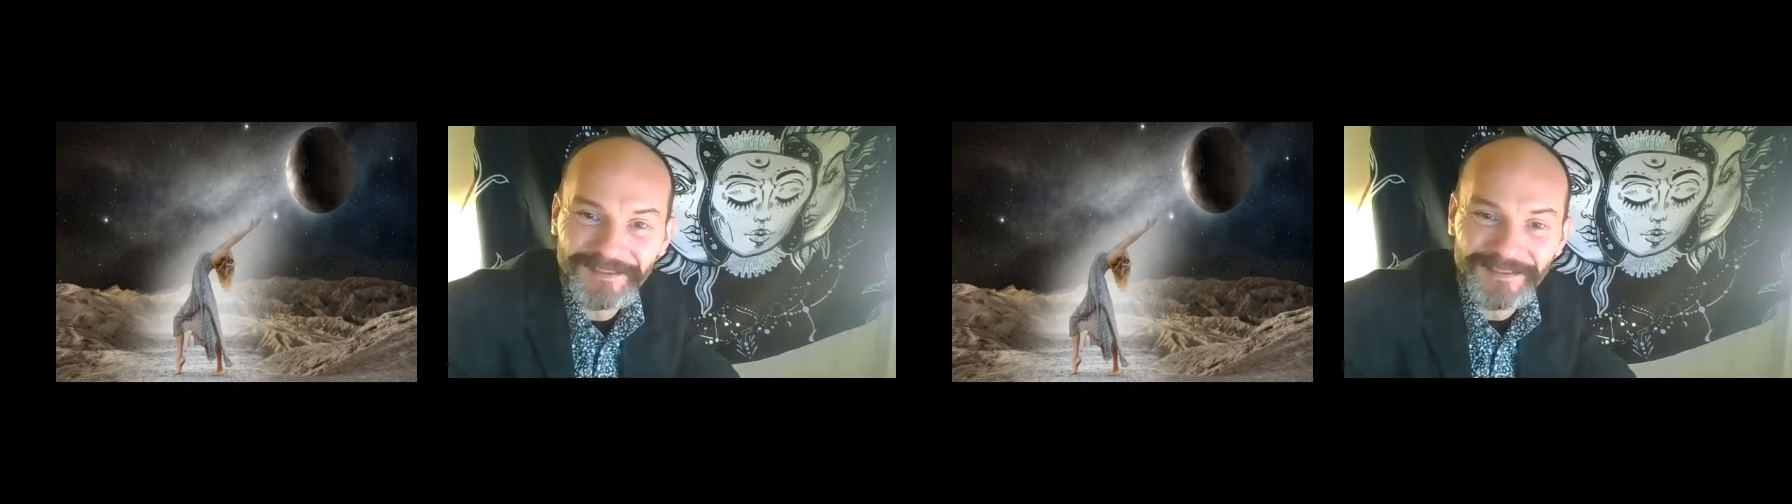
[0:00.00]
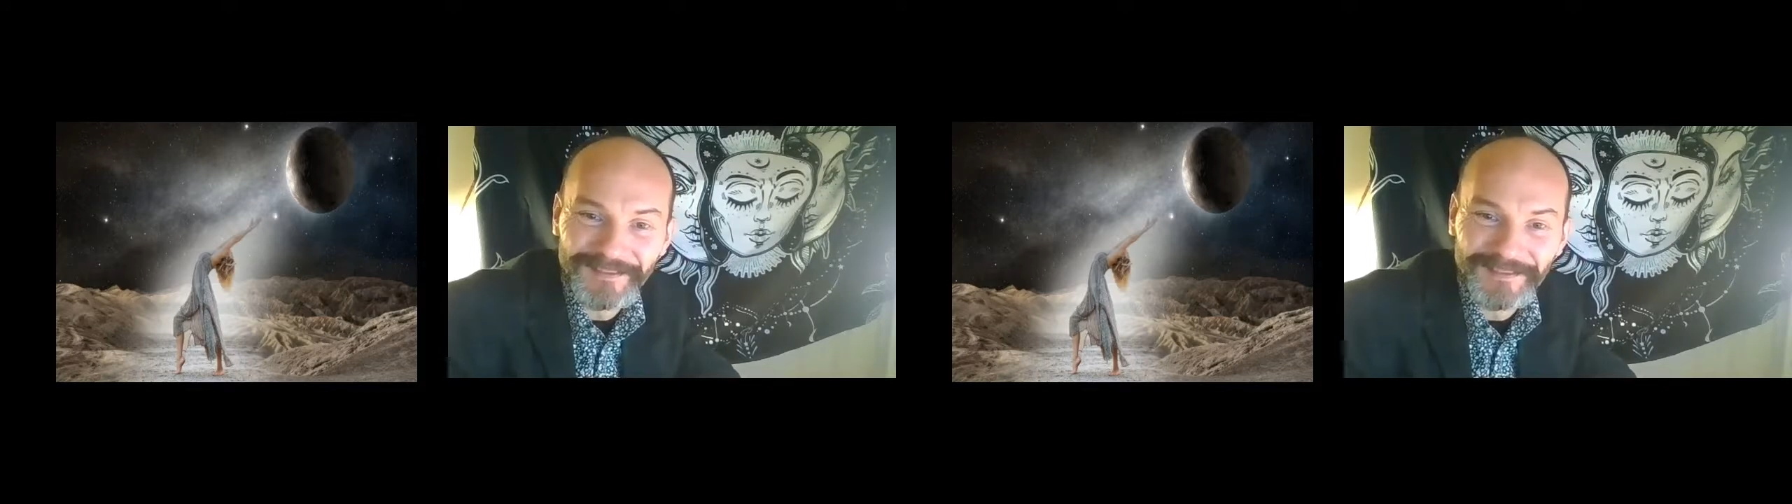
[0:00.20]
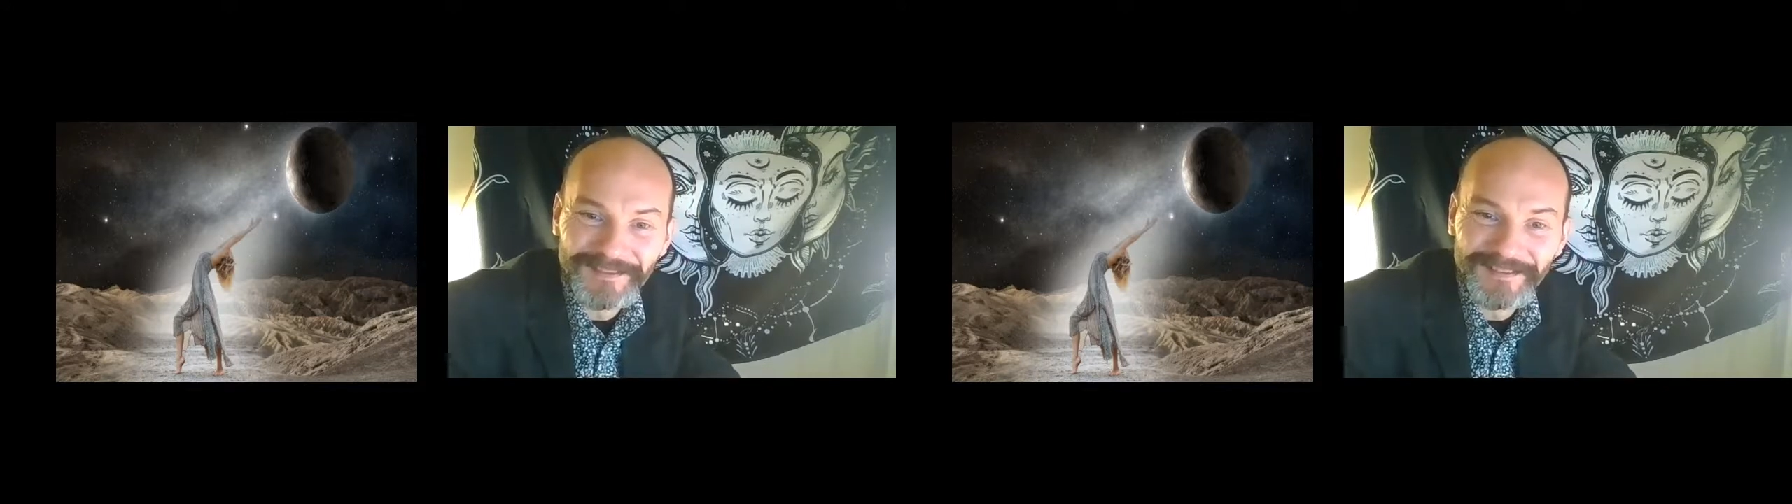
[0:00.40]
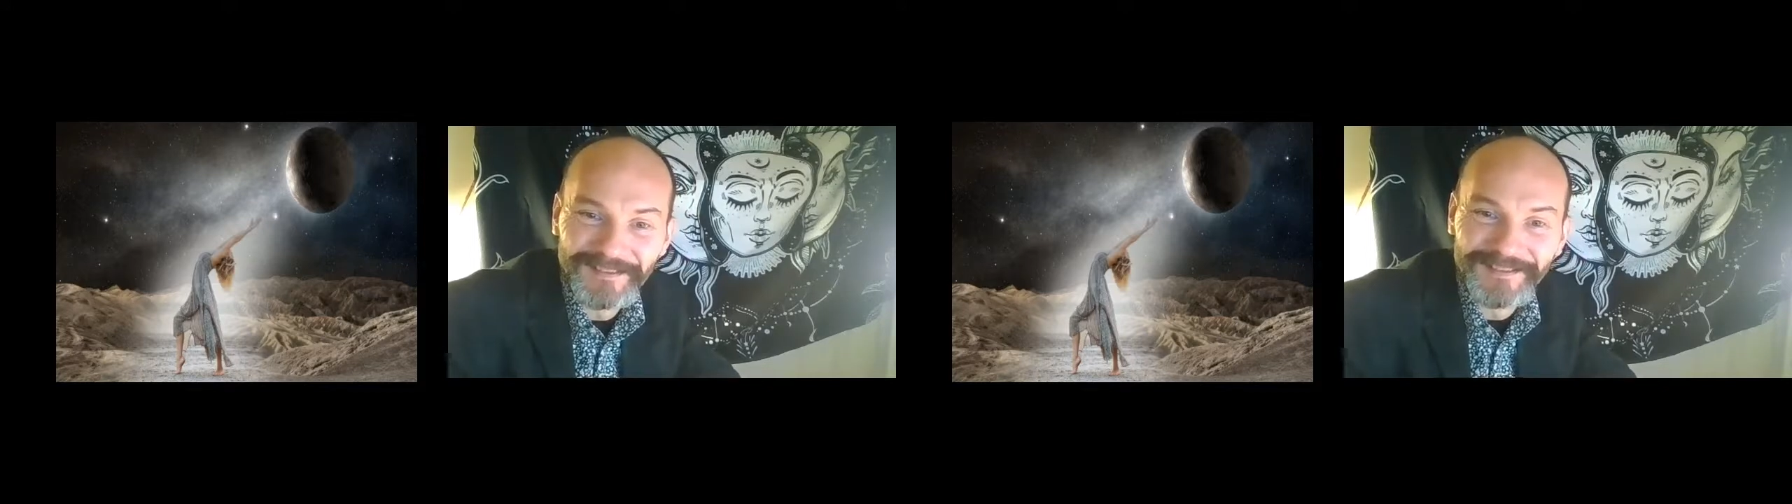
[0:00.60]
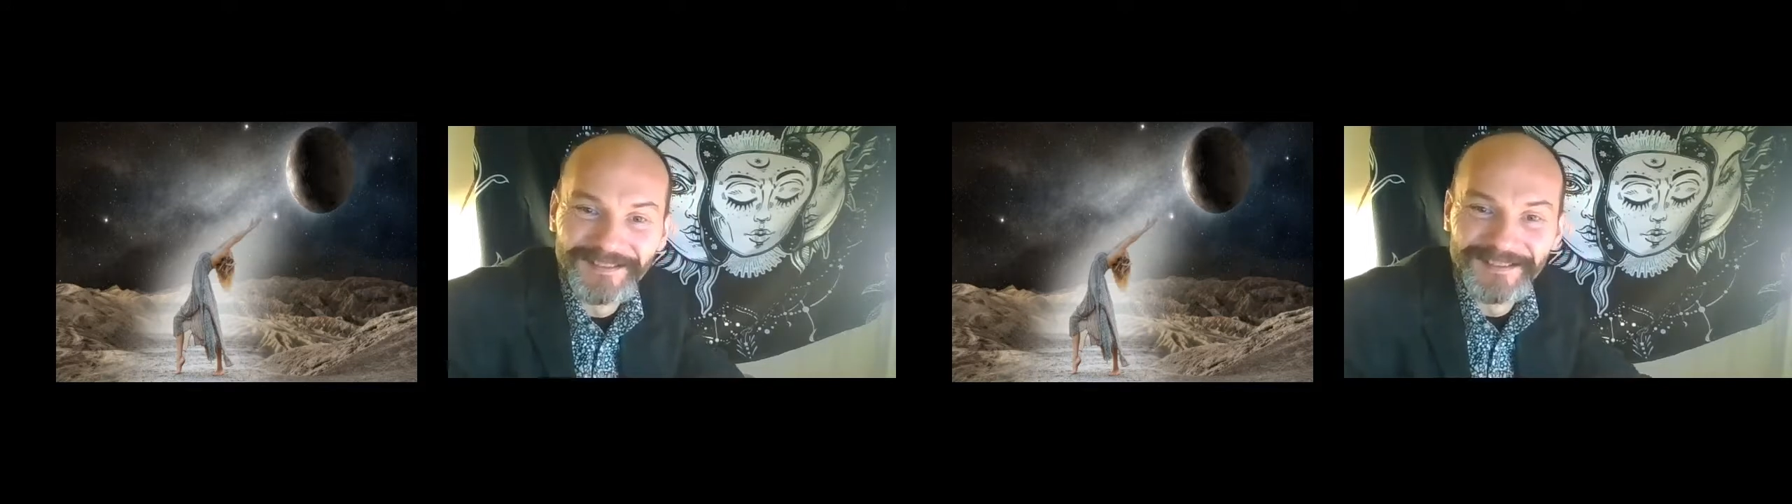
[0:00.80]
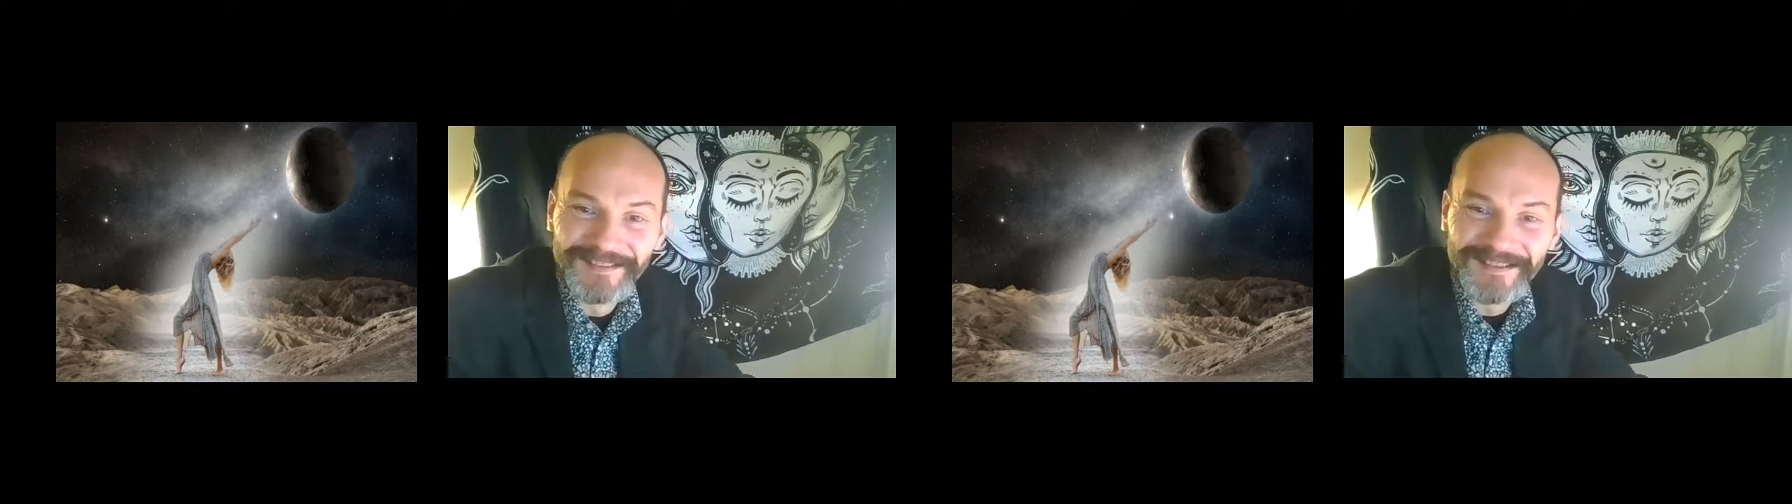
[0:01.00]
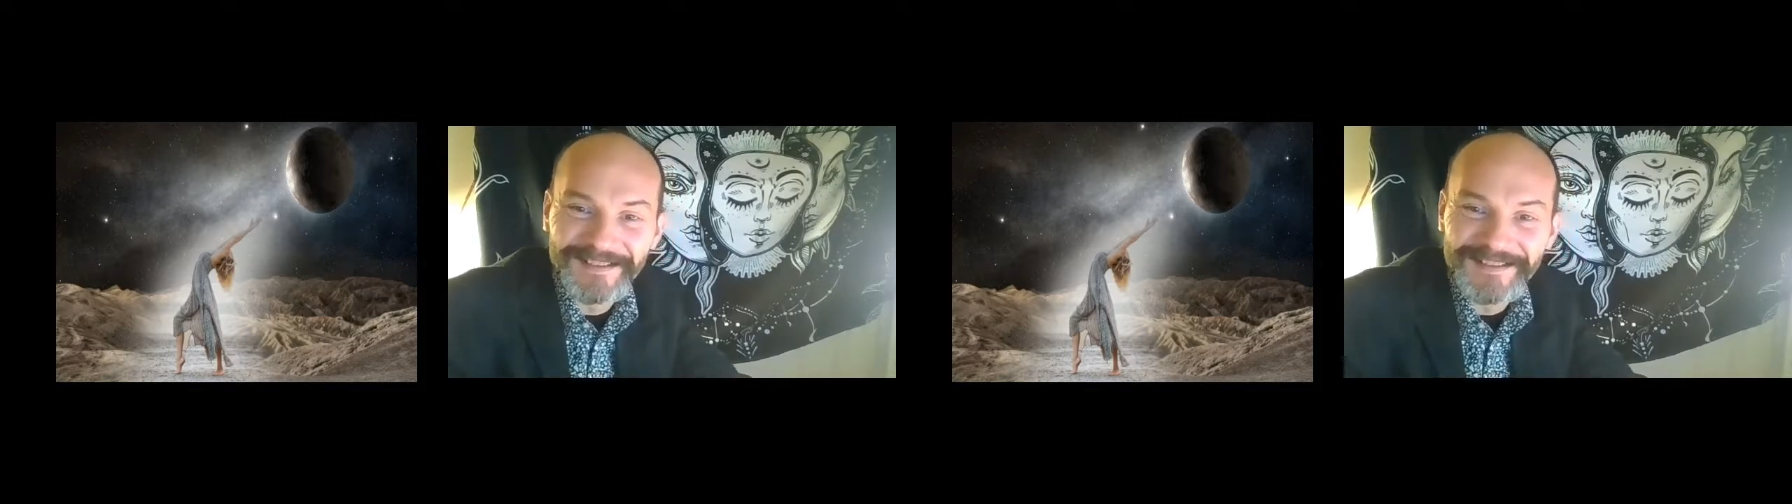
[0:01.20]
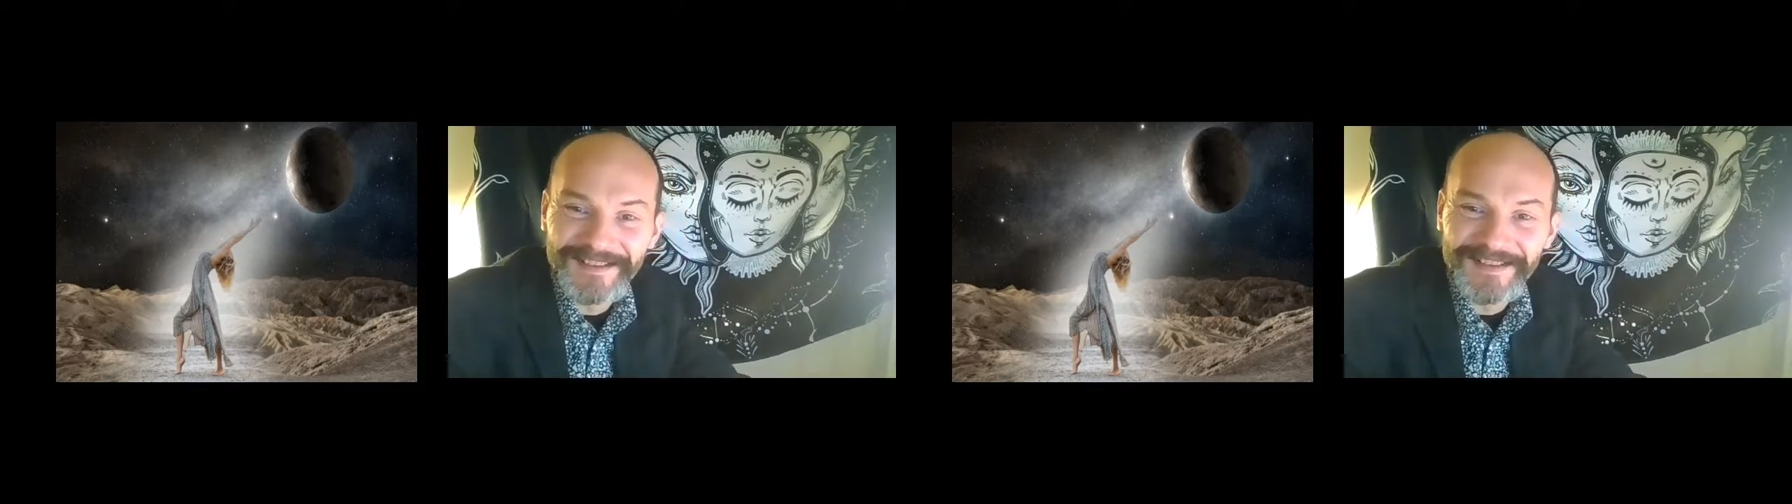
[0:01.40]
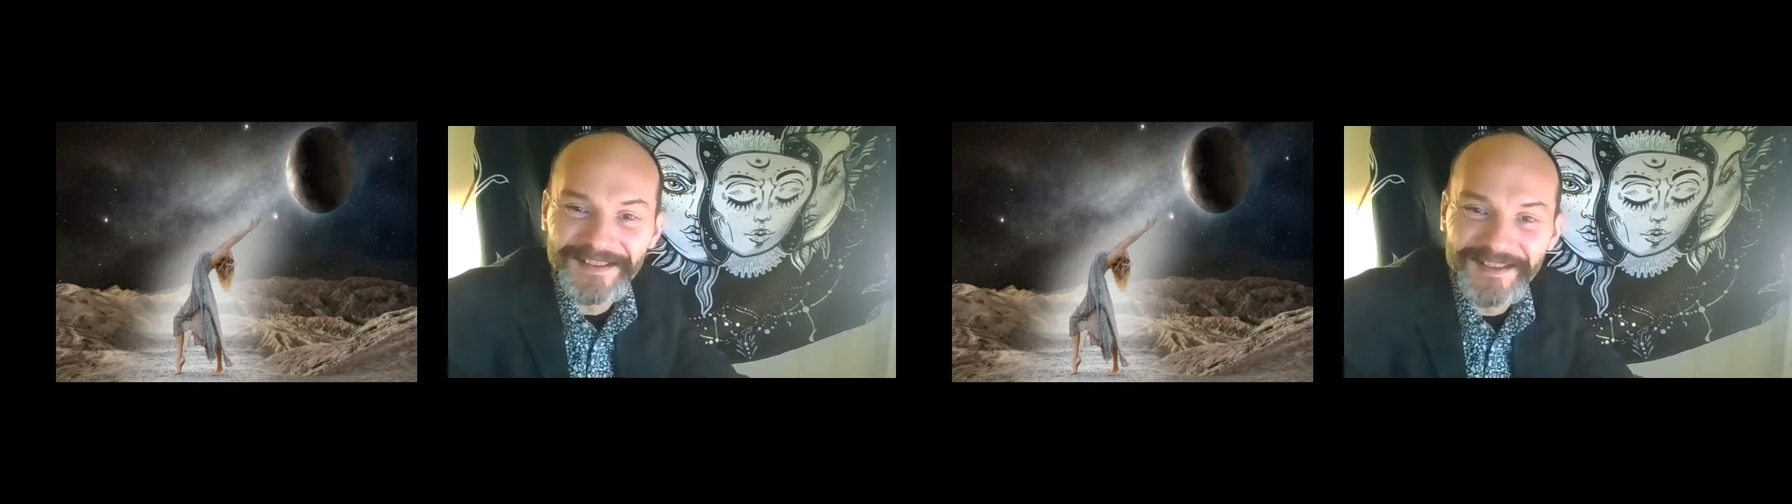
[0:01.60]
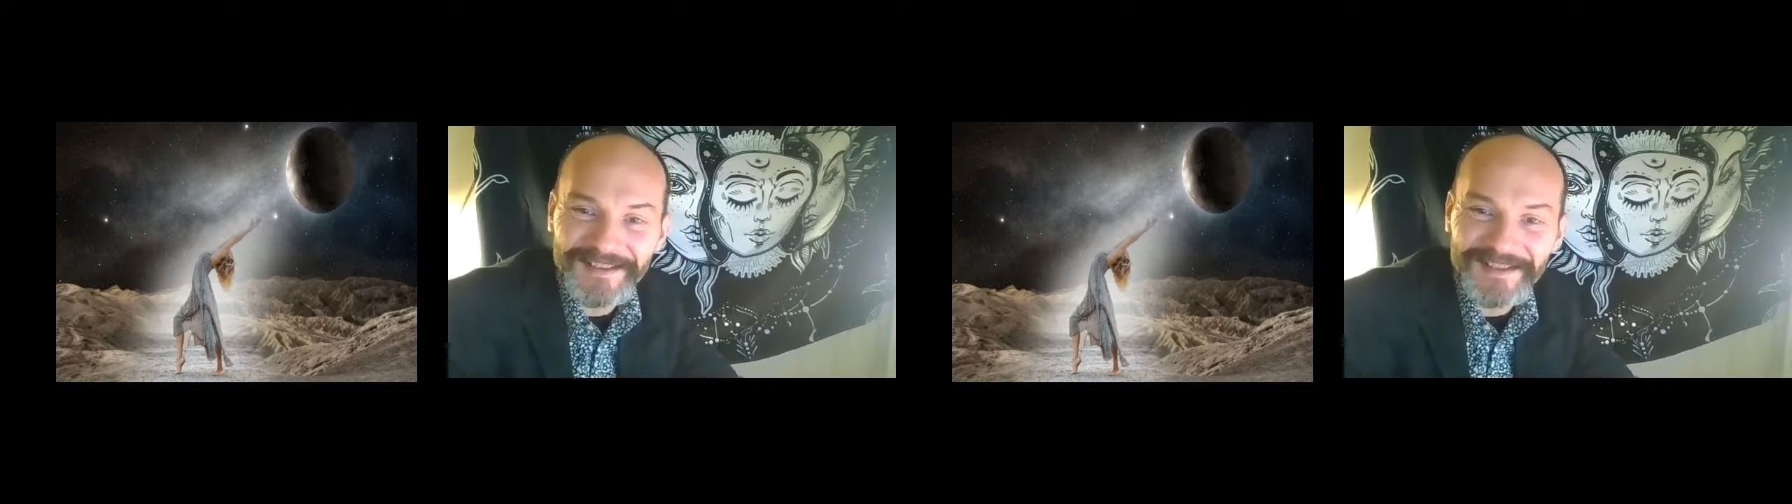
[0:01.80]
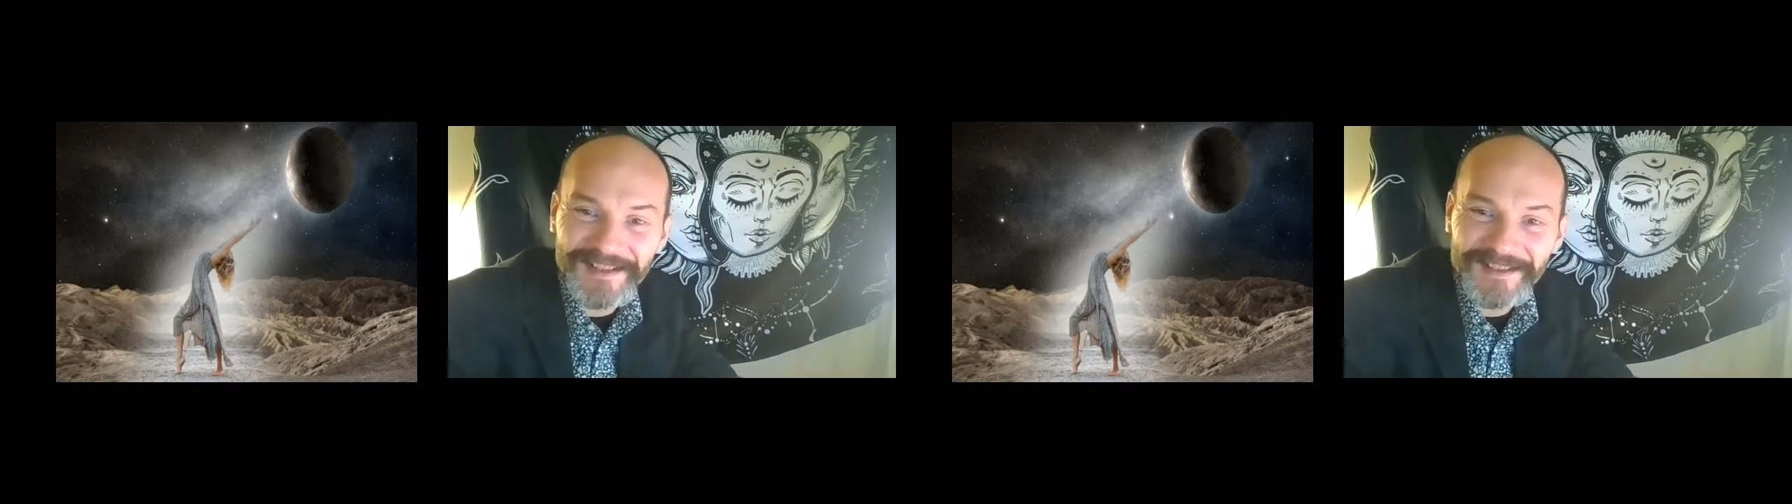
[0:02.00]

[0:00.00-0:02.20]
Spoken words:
I'd like to learn this year.